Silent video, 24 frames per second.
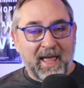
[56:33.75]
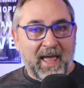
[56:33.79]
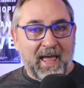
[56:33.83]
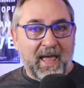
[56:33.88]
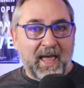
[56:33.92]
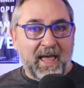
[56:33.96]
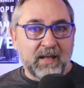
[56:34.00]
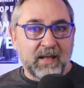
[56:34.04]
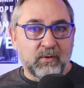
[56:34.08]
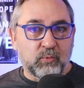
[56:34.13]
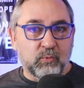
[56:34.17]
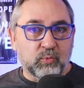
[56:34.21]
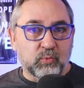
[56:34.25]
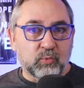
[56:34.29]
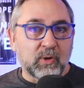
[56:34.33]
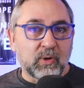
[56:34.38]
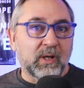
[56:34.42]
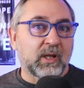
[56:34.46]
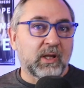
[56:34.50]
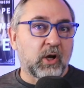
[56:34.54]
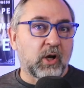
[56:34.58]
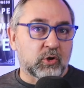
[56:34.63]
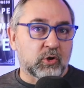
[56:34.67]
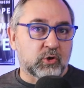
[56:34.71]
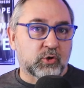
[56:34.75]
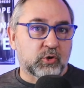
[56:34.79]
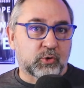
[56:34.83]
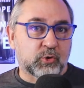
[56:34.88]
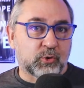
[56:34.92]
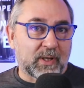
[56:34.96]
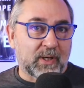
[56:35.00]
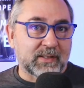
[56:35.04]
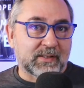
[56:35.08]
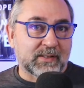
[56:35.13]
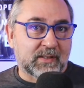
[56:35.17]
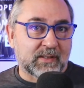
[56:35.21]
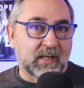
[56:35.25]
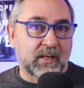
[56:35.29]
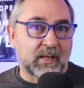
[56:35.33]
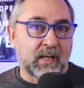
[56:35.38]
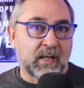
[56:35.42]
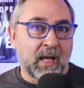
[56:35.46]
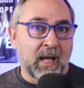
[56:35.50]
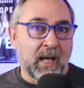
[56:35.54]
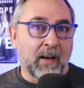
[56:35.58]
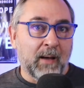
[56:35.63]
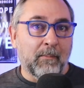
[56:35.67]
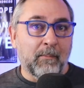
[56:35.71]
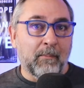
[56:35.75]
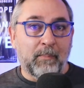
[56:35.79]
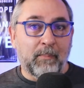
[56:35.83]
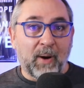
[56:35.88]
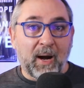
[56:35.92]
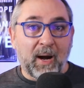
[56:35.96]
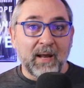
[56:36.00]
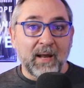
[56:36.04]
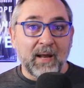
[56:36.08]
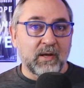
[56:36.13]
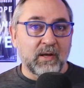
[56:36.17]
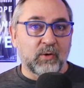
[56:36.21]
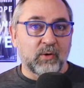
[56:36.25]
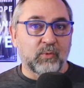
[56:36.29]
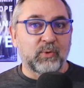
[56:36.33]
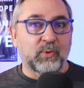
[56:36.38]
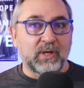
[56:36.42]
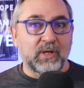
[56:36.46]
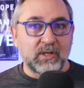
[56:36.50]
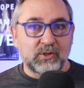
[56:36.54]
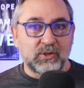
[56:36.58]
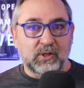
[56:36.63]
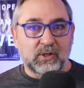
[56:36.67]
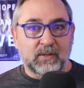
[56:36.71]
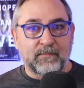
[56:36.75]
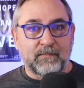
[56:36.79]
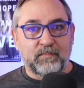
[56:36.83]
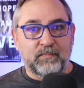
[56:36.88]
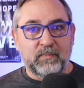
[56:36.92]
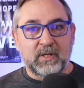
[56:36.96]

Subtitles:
and really are trusted by their region.